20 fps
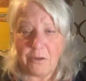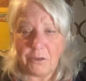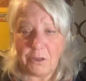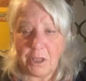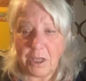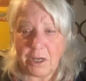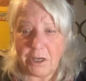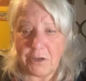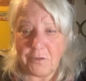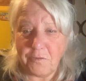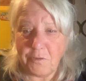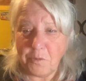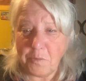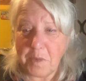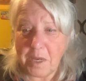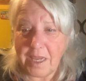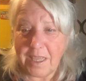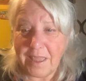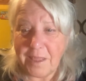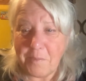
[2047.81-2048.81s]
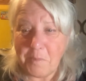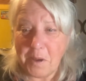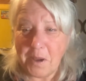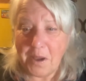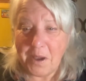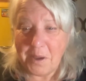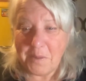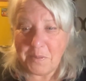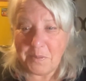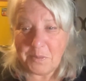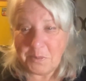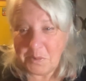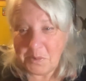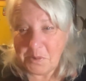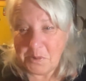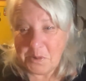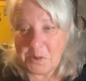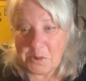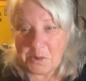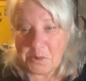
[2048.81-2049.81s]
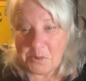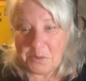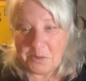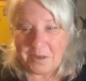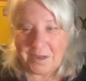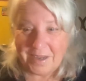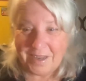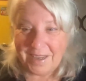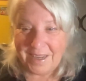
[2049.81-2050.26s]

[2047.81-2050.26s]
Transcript: lunch for me in the pub. Woohoo!